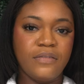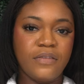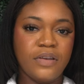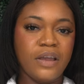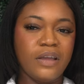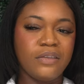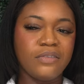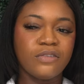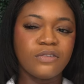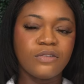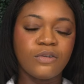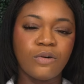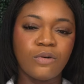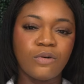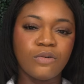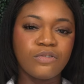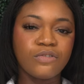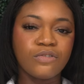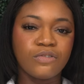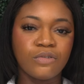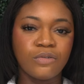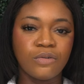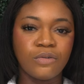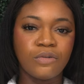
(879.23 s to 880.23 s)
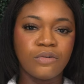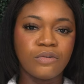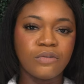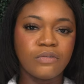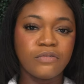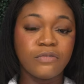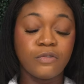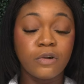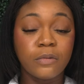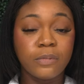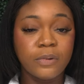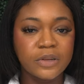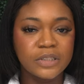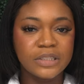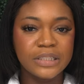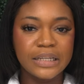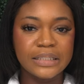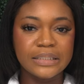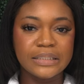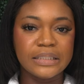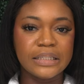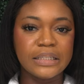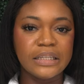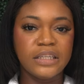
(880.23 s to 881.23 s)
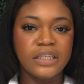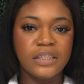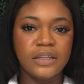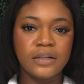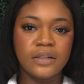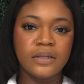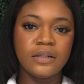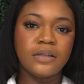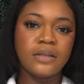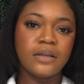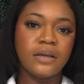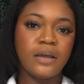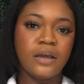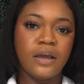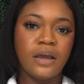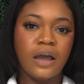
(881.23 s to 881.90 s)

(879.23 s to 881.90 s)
Dividends close to 4% in yield